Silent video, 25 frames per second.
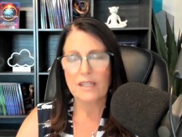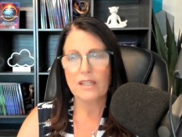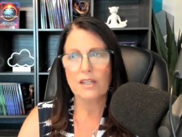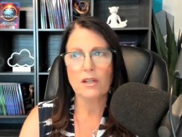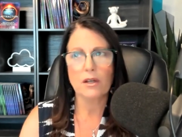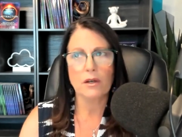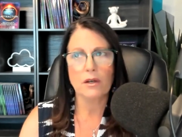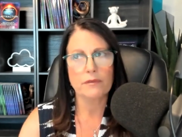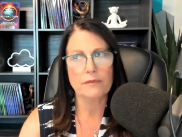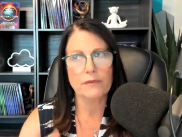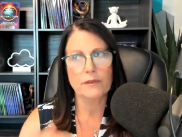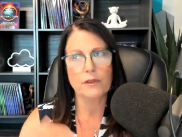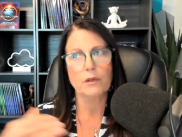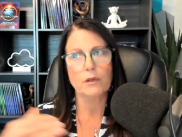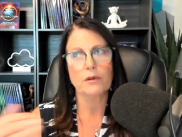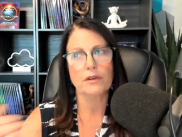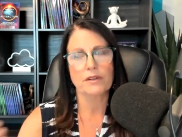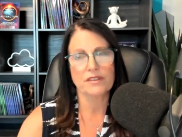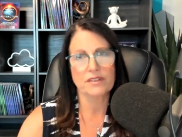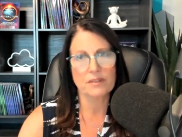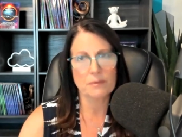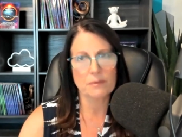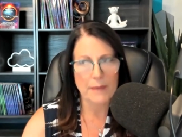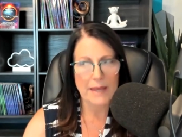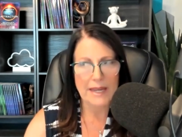you know if you're
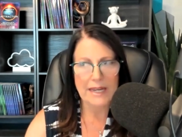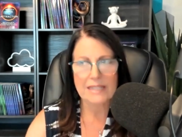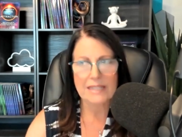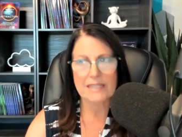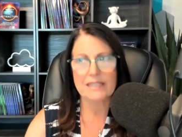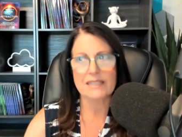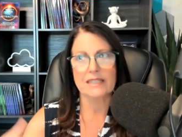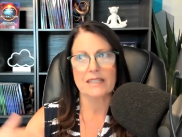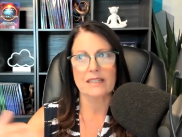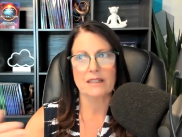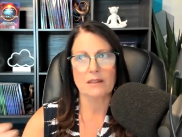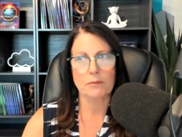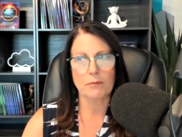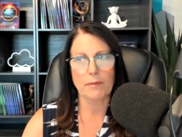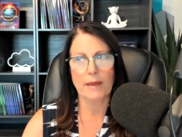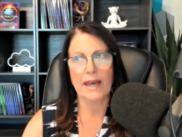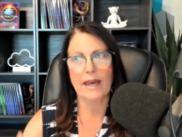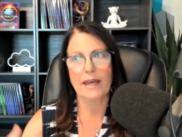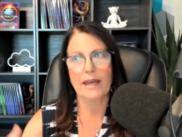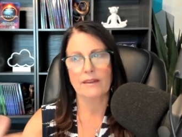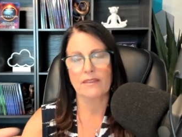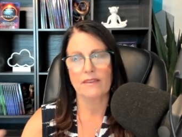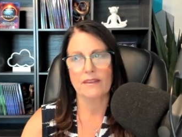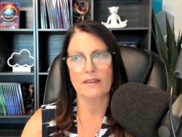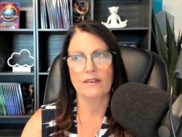expecting
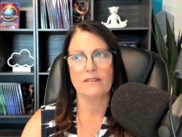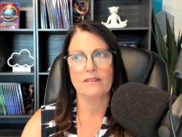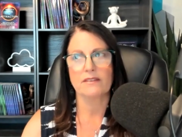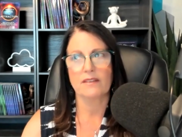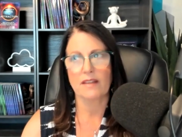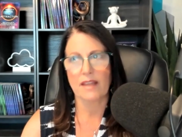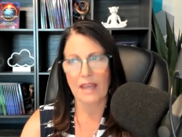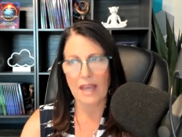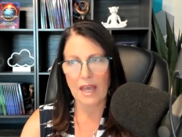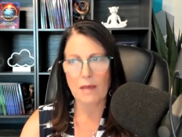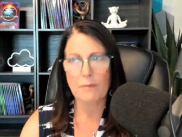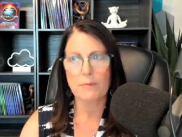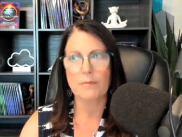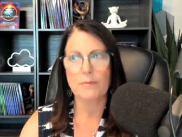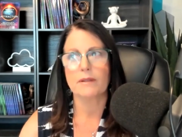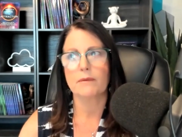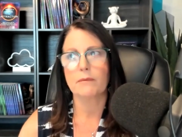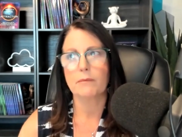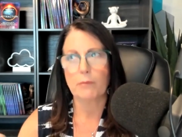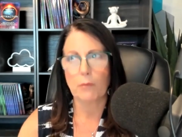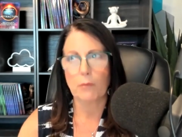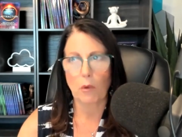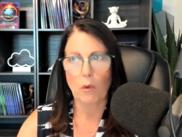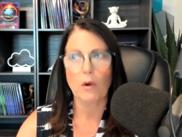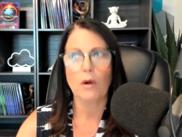bad things to happen
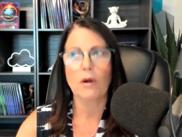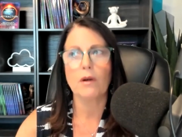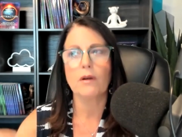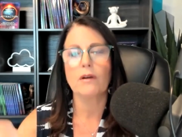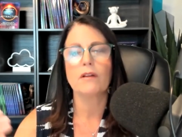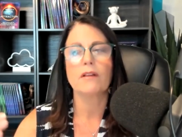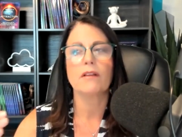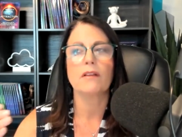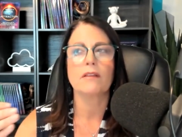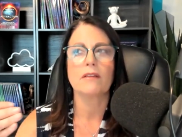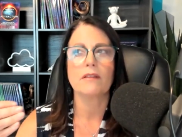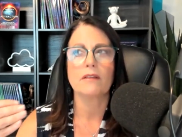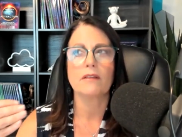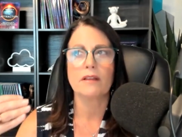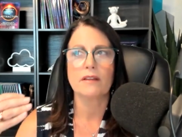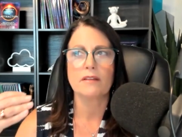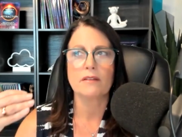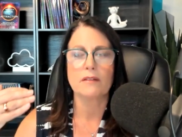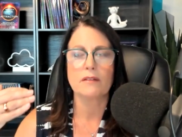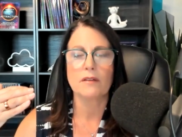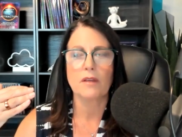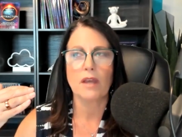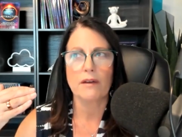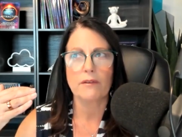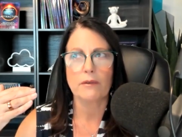more is
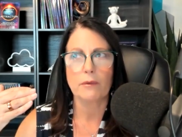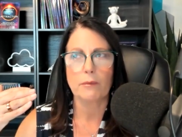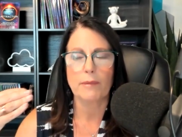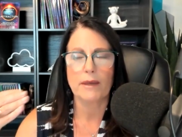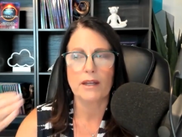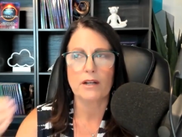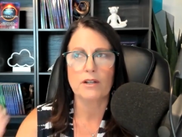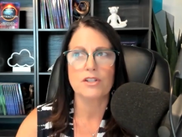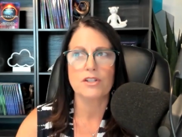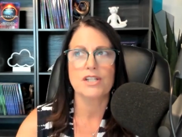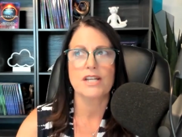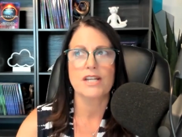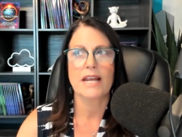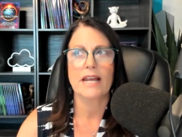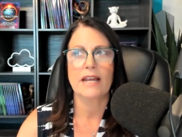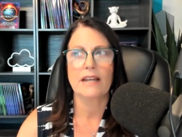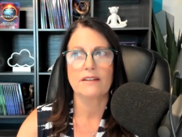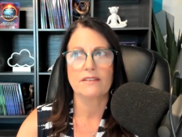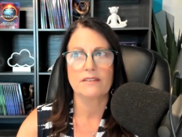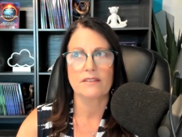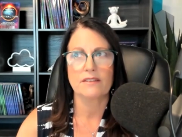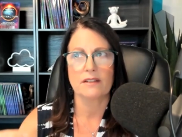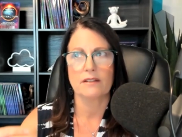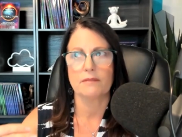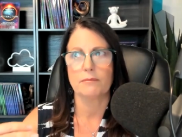you have a better
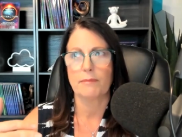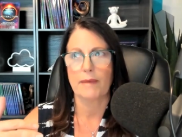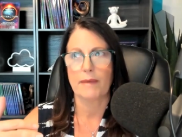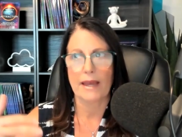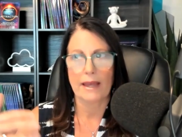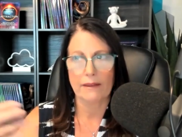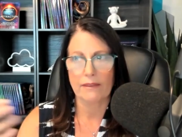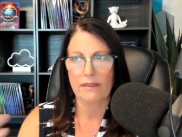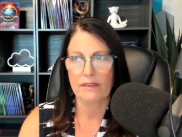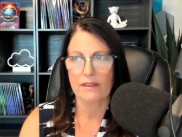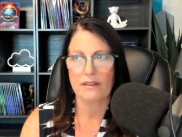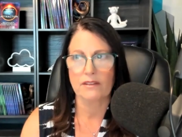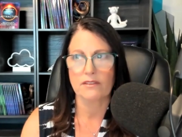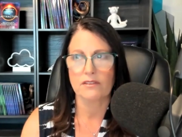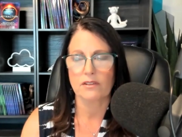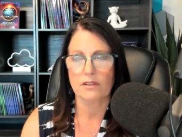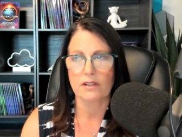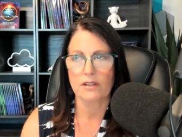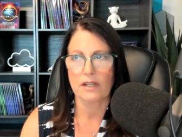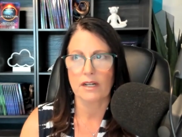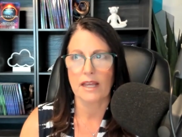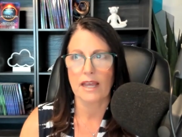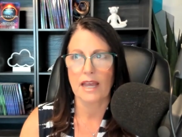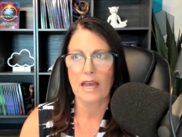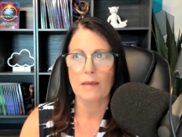chance that bad things are
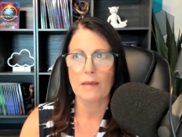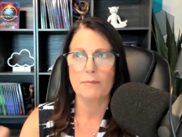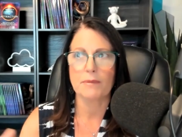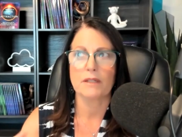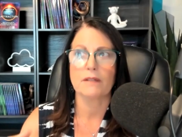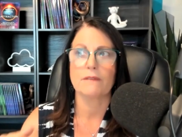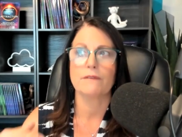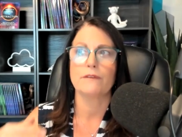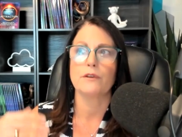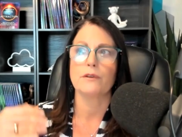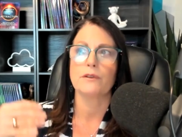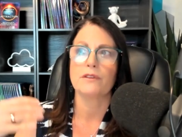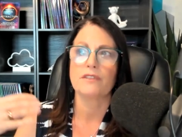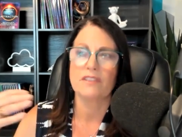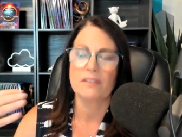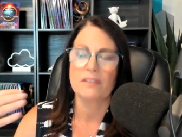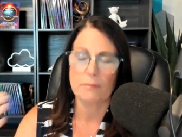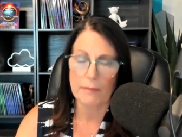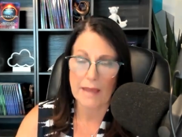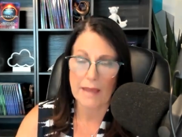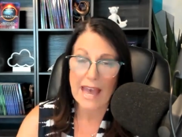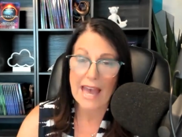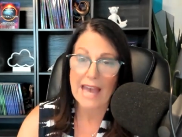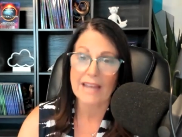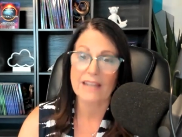going to happen if you
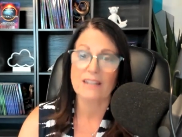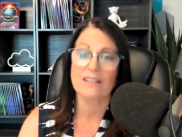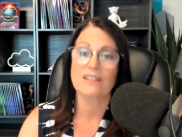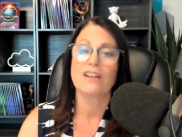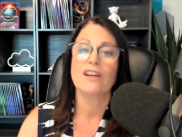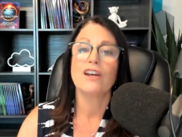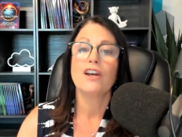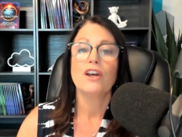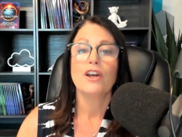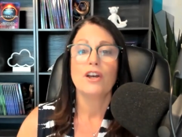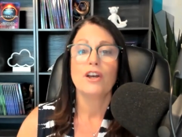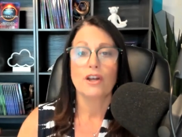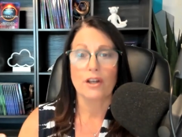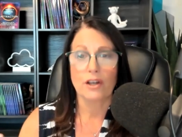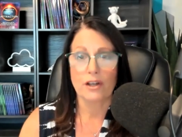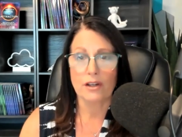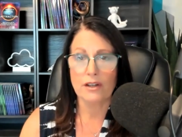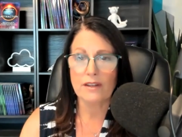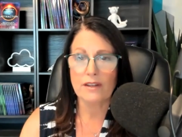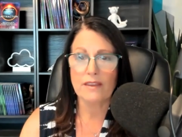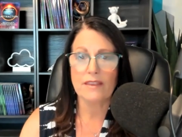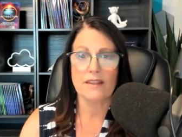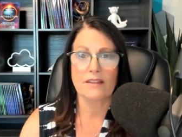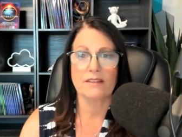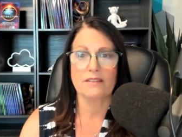expect
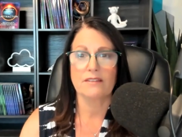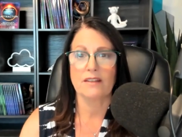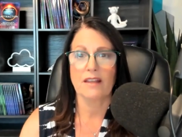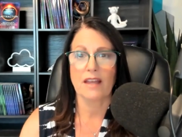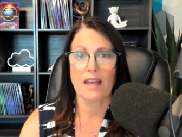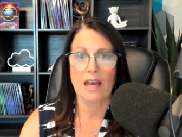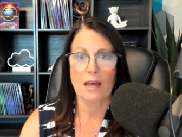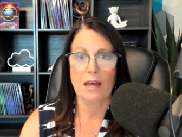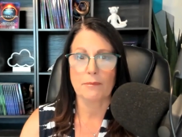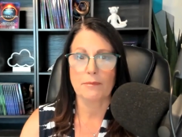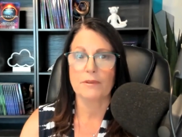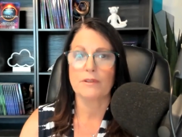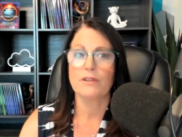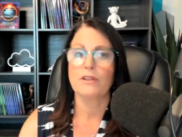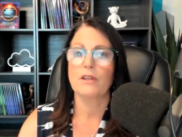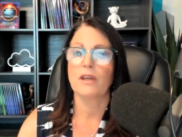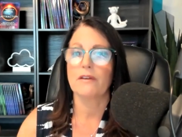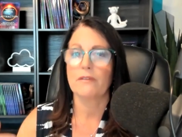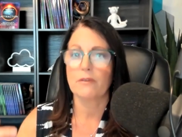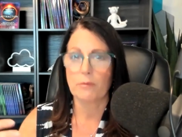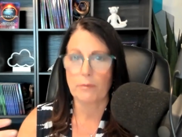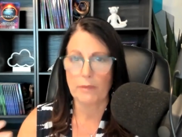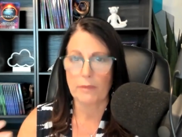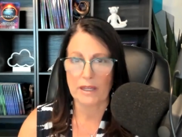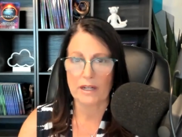good things to happen you have
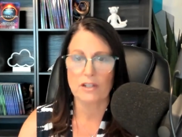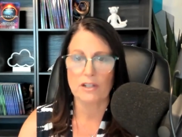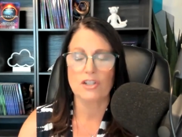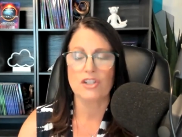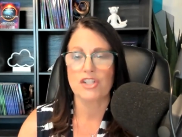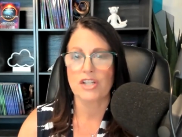a better